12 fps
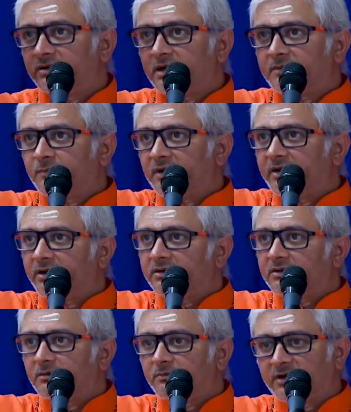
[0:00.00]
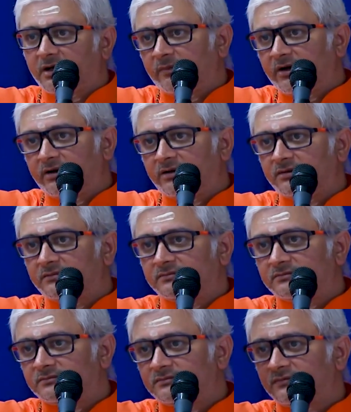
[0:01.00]
that play, Kambaramayan,
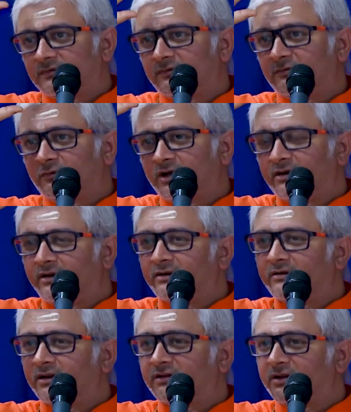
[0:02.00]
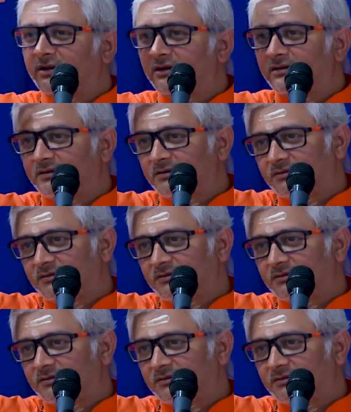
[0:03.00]
one interesting,